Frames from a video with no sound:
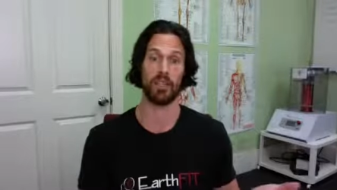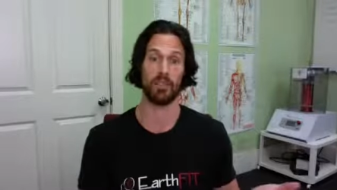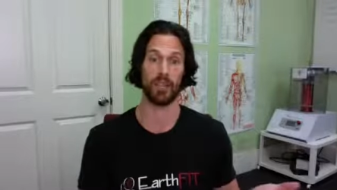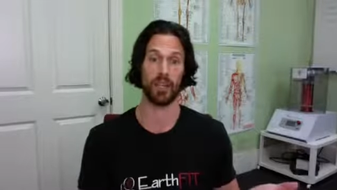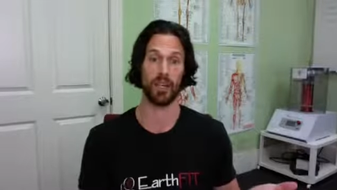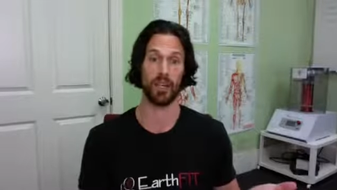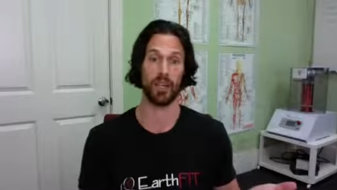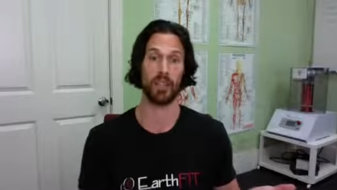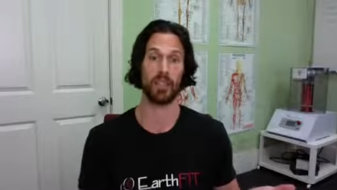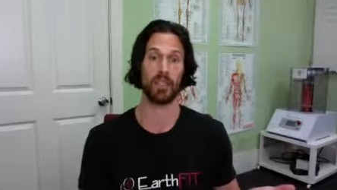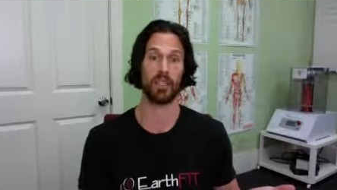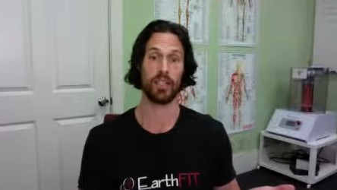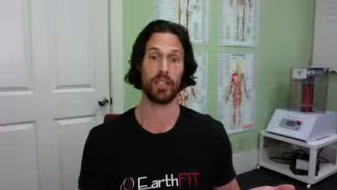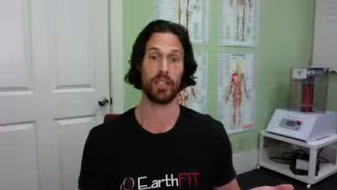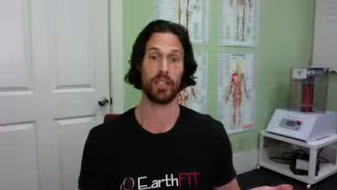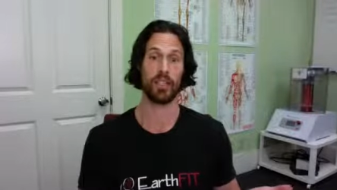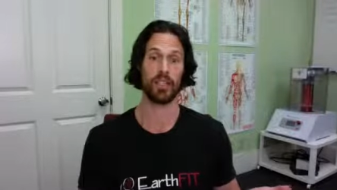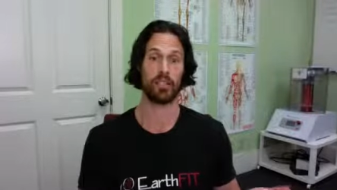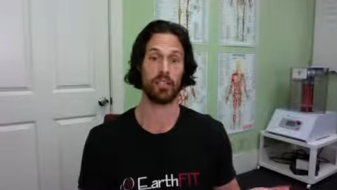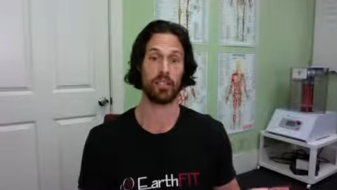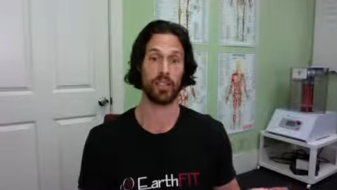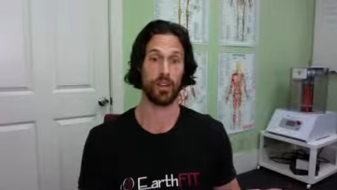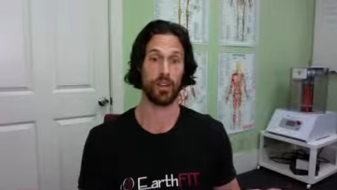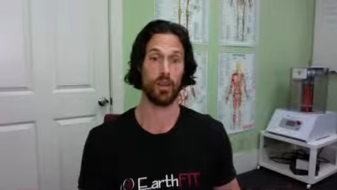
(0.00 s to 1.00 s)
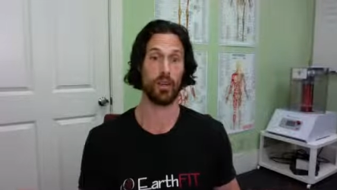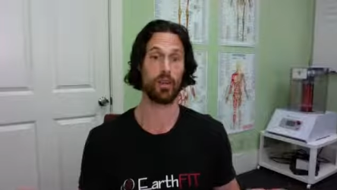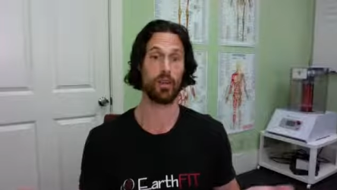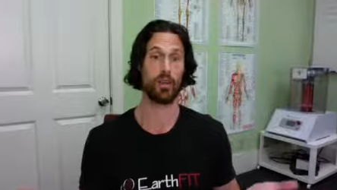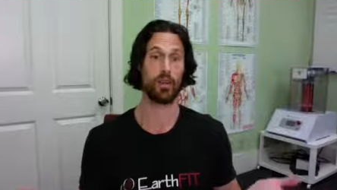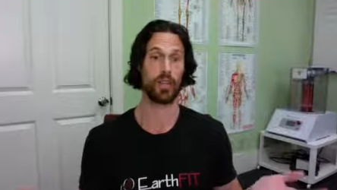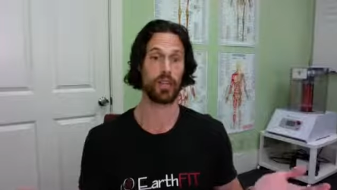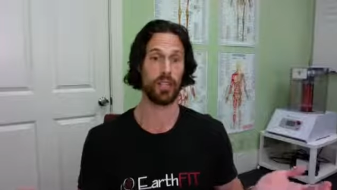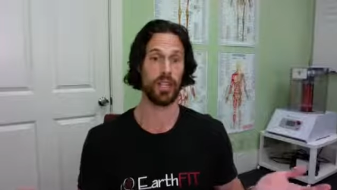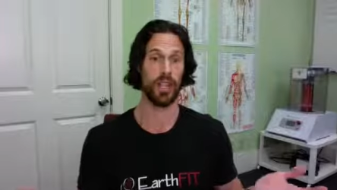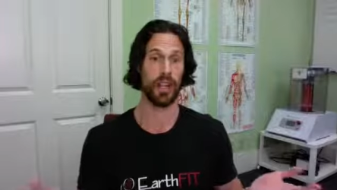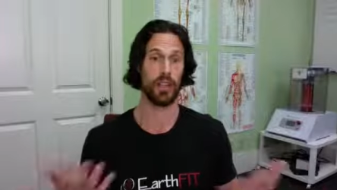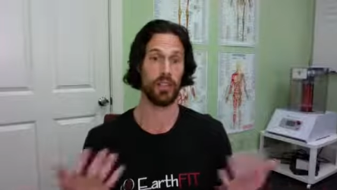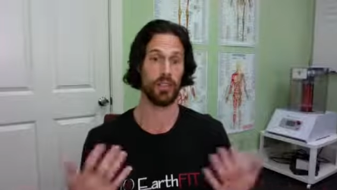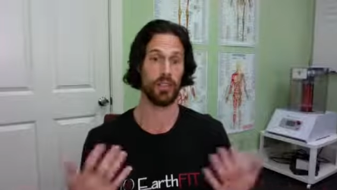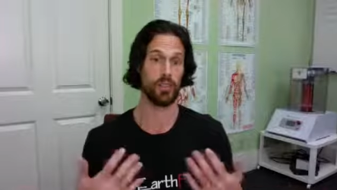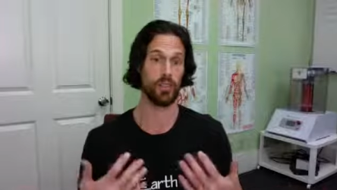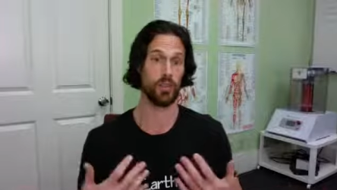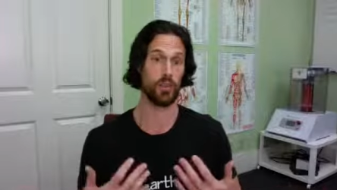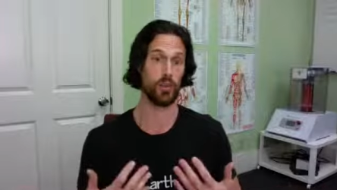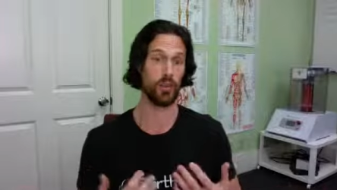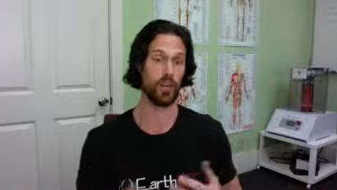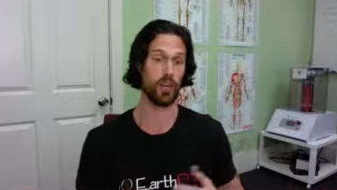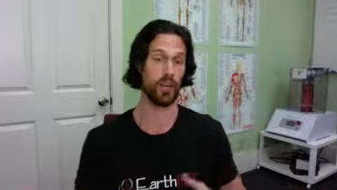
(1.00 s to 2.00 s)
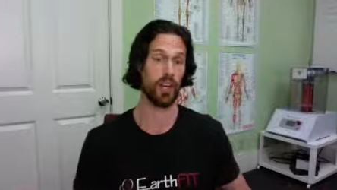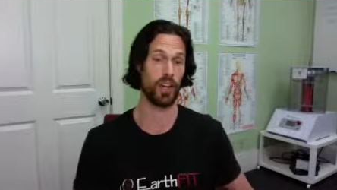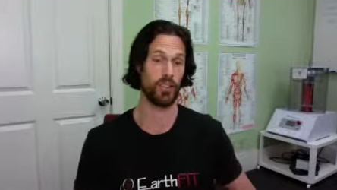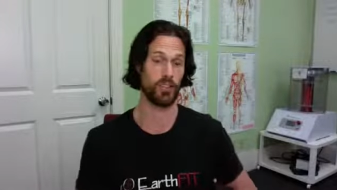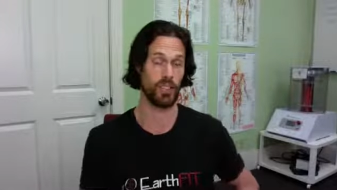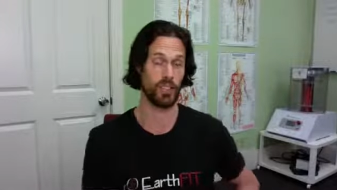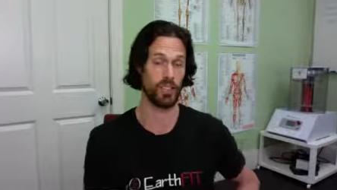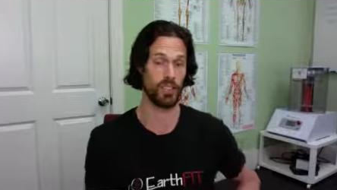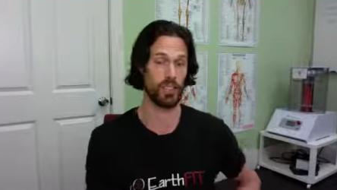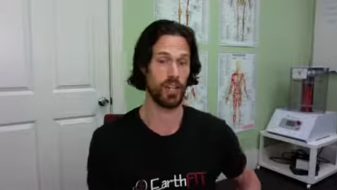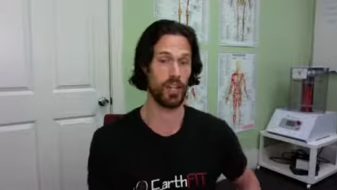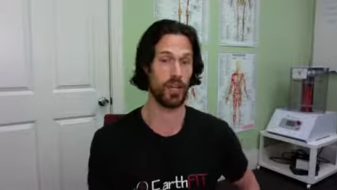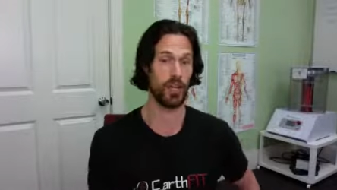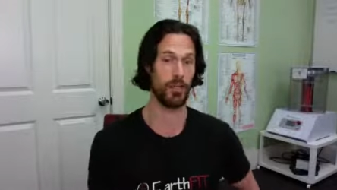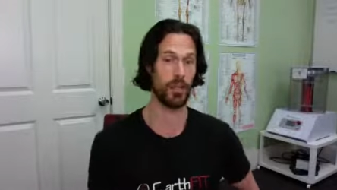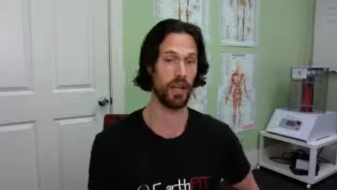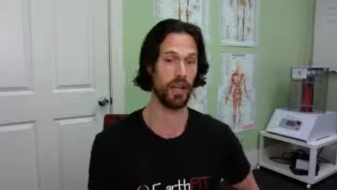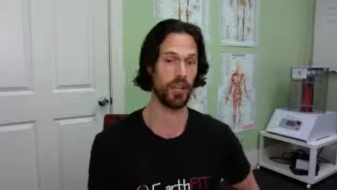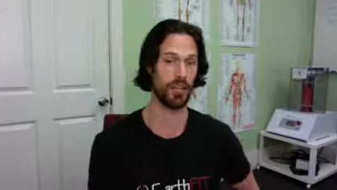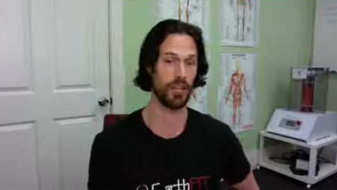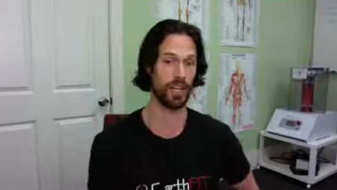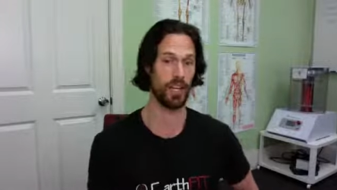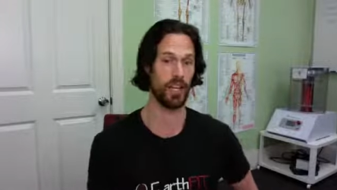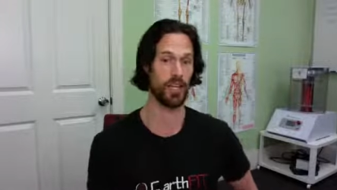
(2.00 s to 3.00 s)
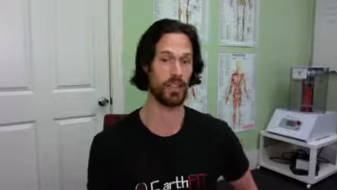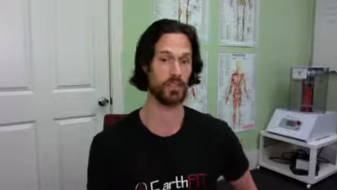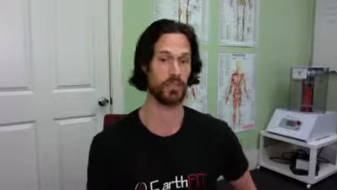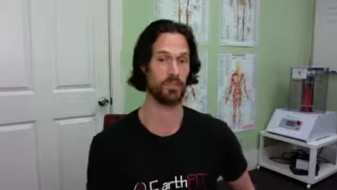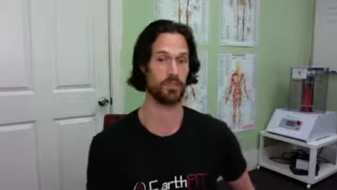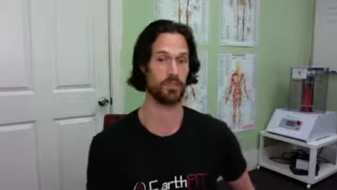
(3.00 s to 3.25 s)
right? And so, so what do you have to say about that?